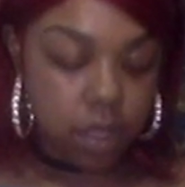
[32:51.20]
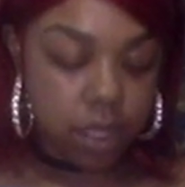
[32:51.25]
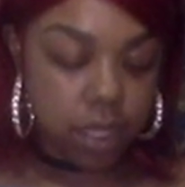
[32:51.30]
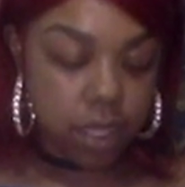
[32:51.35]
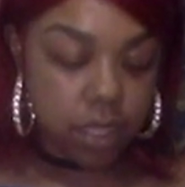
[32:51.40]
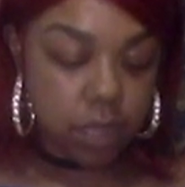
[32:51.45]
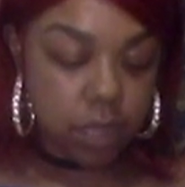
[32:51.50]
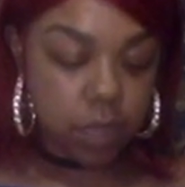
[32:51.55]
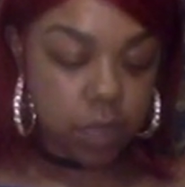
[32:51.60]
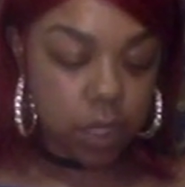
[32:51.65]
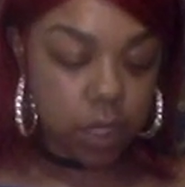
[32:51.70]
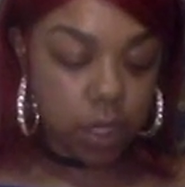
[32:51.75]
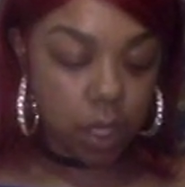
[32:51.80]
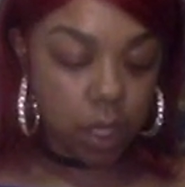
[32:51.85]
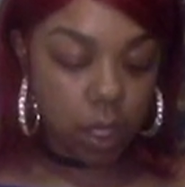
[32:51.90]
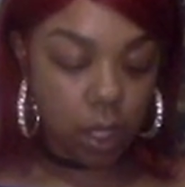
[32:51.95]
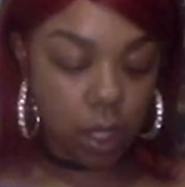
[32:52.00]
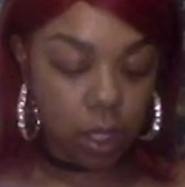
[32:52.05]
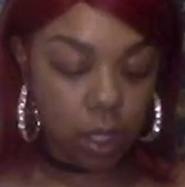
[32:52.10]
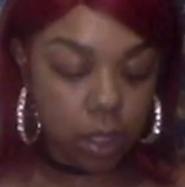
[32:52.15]
these were
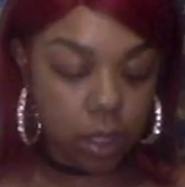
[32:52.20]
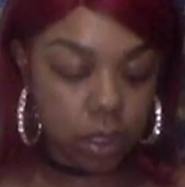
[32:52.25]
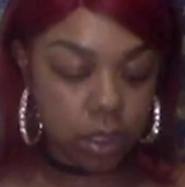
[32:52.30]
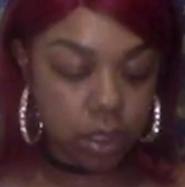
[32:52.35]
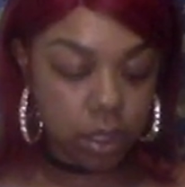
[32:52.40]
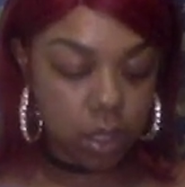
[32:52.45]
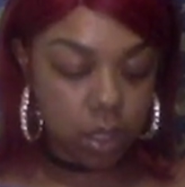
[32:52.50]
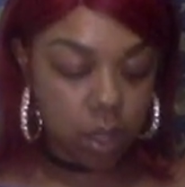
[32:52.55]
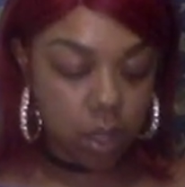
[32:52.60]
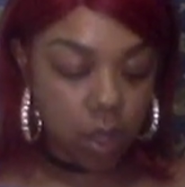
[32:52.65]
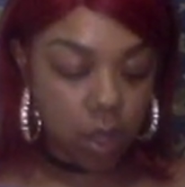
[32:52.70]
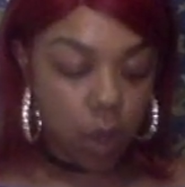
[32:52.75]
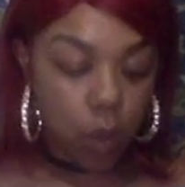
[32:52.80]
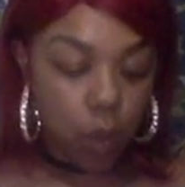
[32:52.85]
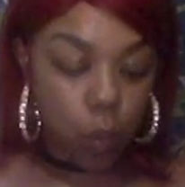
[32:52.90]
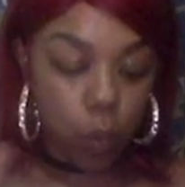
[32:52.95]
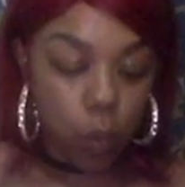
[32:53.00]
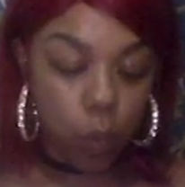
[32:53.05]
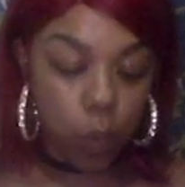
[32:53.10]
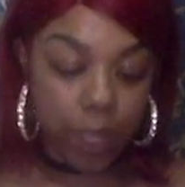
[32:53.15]
called
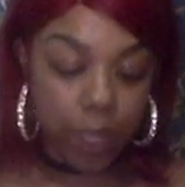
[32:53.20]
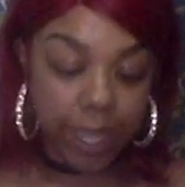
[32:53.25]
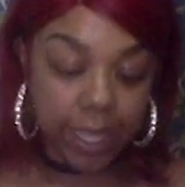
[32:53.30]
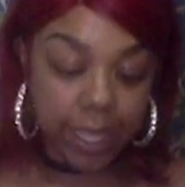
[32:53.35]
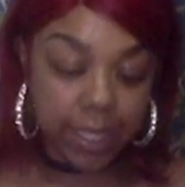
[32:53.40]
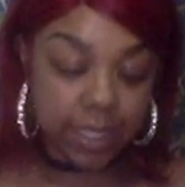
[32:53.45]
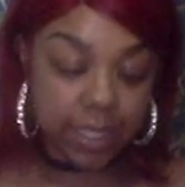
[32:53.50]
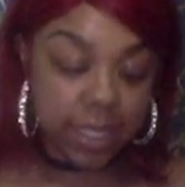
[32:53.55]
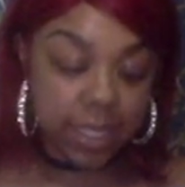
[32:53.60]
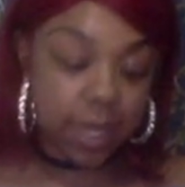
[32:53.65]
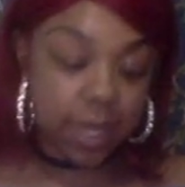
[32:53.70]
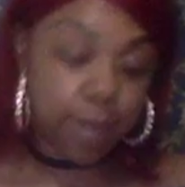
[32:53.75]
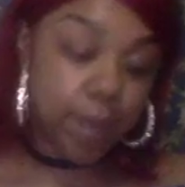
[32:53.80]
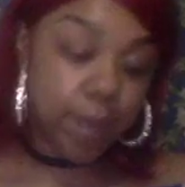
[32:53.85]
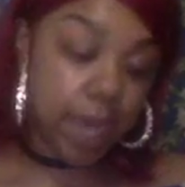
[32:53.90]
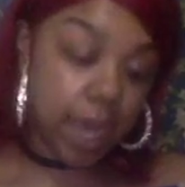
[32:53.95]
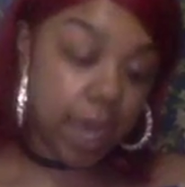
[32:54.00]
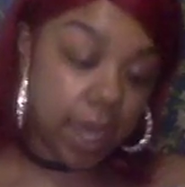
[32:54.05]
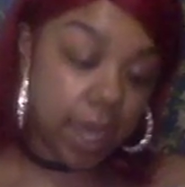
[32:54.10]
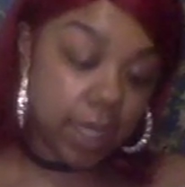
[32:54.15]
winged and
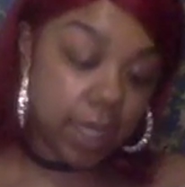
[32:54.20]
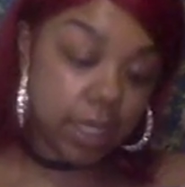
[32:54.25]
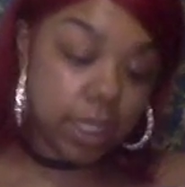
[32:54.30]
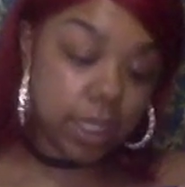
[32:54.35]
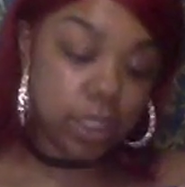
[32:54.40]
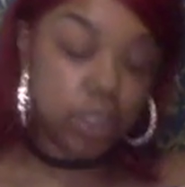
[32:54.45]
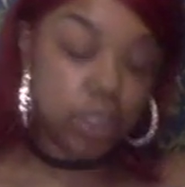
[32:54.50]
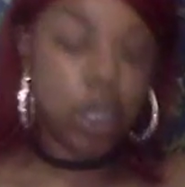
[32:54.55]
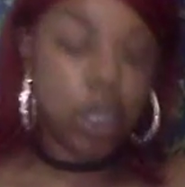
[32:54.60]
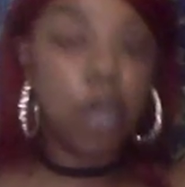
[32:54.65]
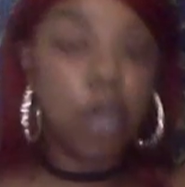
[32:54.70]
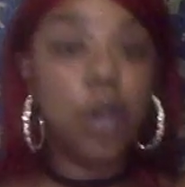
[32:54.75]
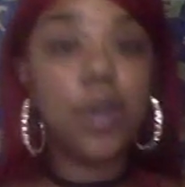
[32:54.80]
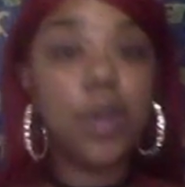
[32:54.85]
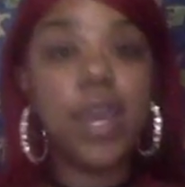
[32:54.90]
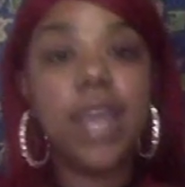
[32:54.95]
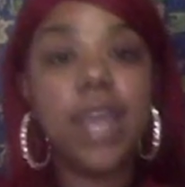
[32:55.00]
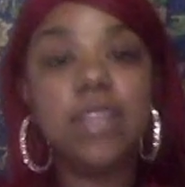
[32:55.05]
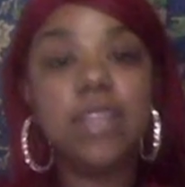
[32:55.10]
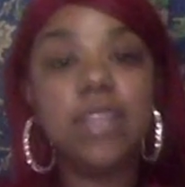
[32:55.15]
polished.
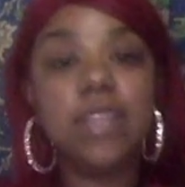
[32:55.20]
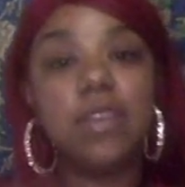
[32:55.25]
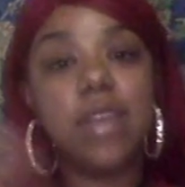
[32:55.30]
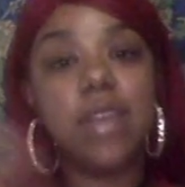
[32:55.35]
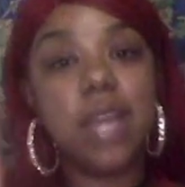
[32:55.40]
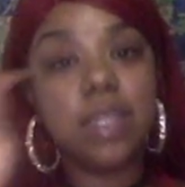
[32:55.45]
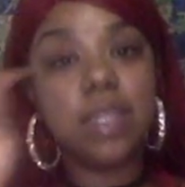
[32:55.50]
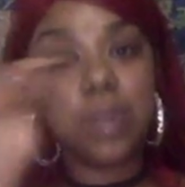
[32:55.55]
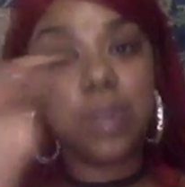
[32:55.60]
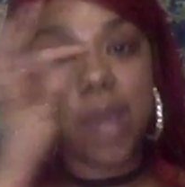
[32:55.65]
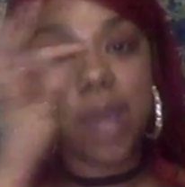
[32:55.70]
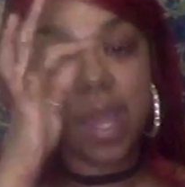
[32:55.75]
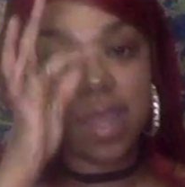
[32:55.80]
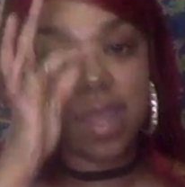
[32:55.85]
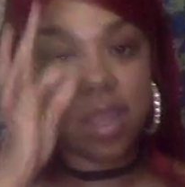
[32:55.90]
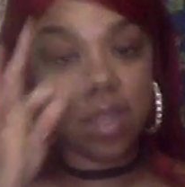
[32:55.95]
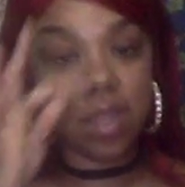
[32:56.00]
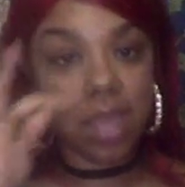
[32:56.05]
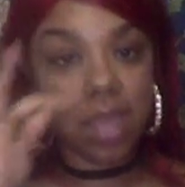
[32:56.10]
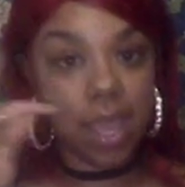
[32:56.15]
Okay, so that's why
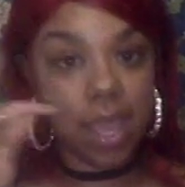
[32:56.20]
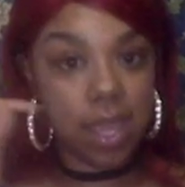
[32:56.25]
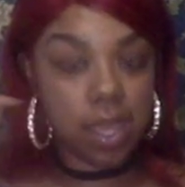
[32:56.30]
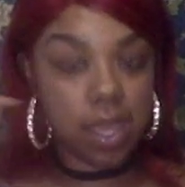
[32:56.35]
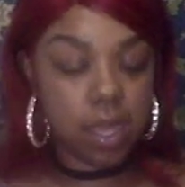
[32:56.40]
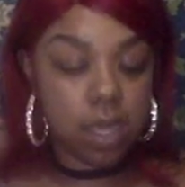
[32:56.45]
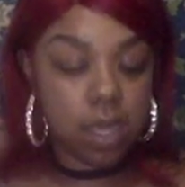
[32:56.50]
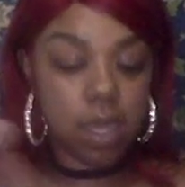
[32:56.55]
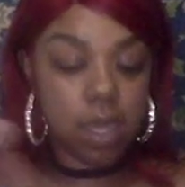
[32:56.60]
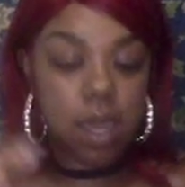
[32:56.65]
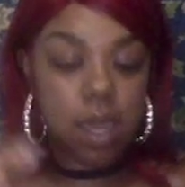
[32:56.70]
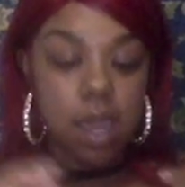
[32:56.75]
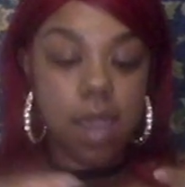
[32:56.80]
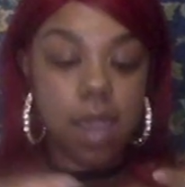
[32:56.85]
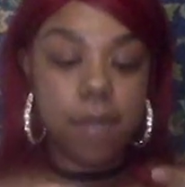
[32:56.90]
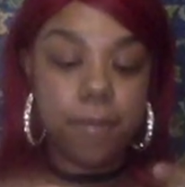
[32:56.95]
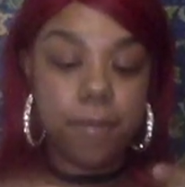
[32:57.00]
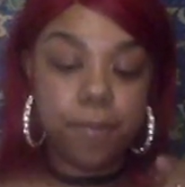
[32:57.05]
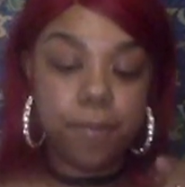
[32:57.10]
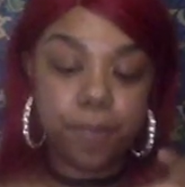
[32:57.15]
they're like, um,
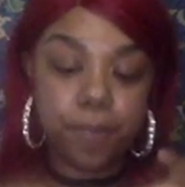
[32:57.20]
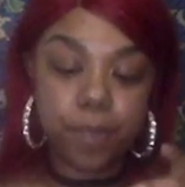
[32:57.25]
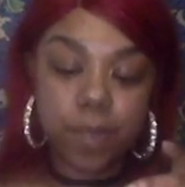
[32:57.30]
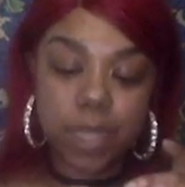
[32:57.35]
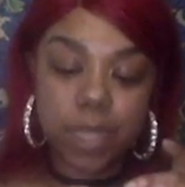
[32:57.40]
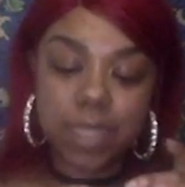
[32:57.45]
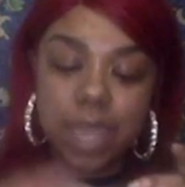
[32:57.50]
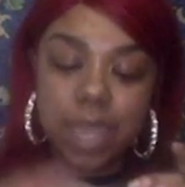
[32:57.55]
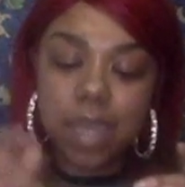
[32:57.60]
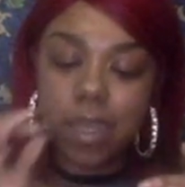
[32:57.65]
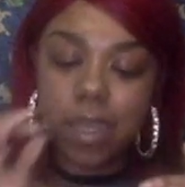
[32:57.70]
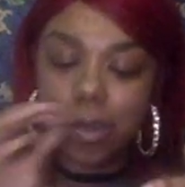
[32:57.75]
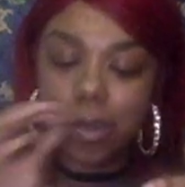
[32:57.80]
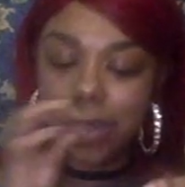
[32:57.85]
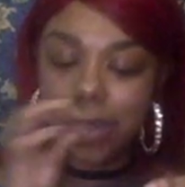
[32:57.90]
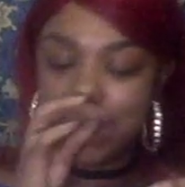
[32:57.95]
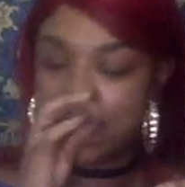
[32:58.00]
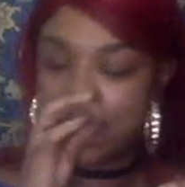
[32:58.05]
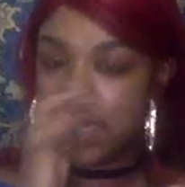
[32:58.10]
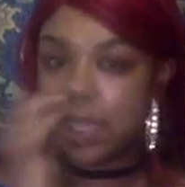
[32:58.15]
because I
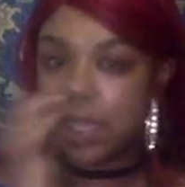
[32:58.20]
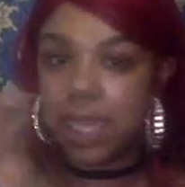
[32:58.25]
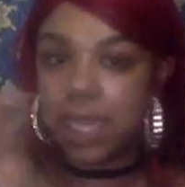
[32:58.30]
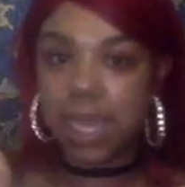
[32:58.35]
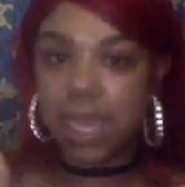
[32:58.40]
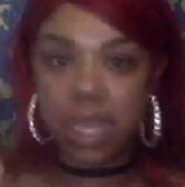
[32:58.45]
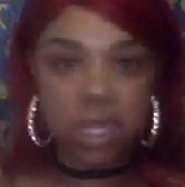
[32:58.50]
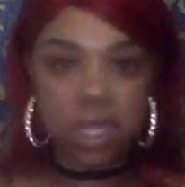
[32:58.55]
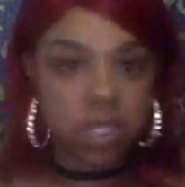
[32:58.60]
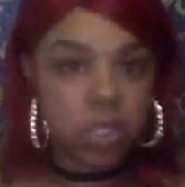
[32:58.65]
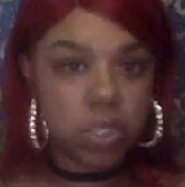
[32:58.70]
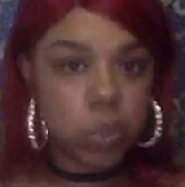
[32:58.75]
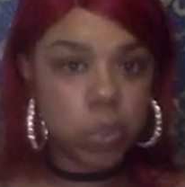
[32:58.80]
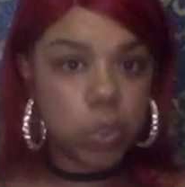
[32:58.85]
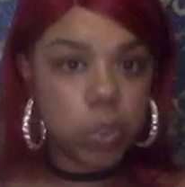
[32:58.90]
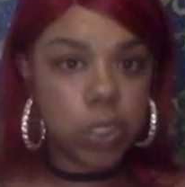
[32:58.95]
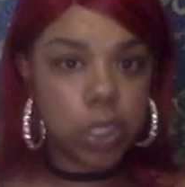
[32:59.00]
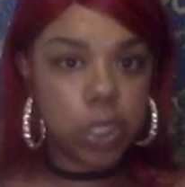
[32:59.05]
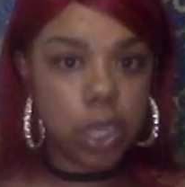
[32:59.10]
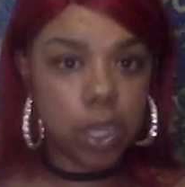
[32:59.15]
noticed that the ends
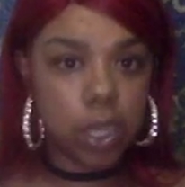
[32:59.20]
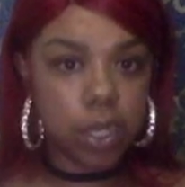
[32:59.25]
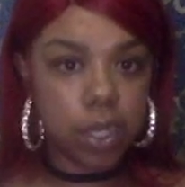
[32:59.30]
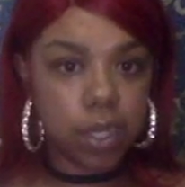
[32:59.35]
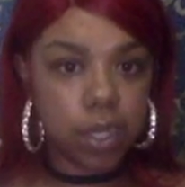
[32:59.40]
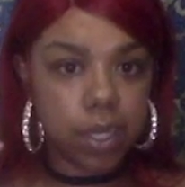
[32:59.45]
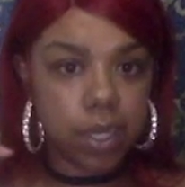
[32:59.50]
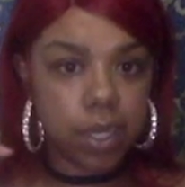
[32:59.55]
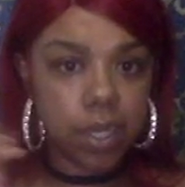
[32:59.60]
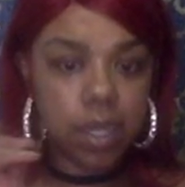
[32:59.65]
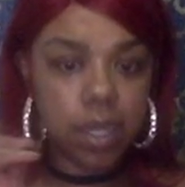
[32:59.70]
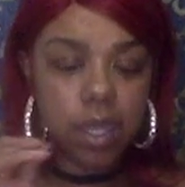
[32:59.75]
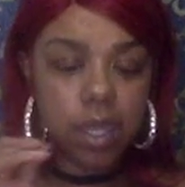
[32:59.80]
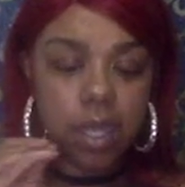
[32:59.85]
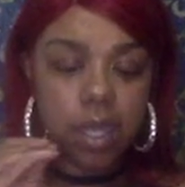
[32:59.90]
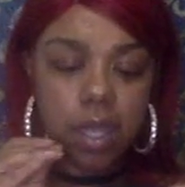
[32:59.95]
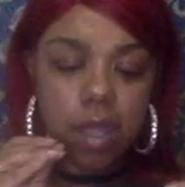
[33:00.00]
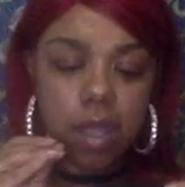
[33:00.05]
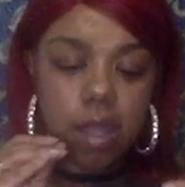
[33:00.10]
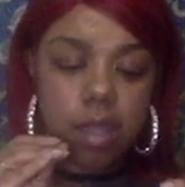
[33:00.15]
were longer
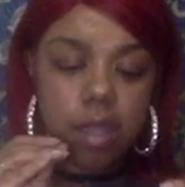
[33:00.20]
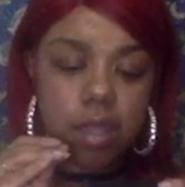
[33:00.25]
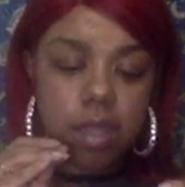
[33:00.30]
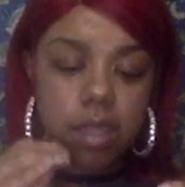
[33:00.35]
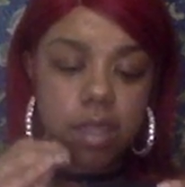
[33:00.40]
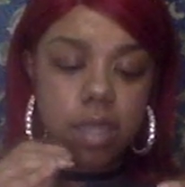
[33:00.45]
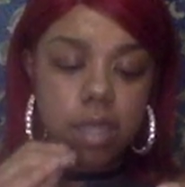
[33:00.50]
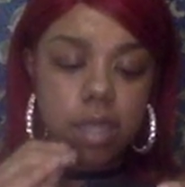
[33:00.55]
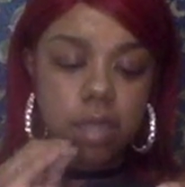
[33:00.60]
than the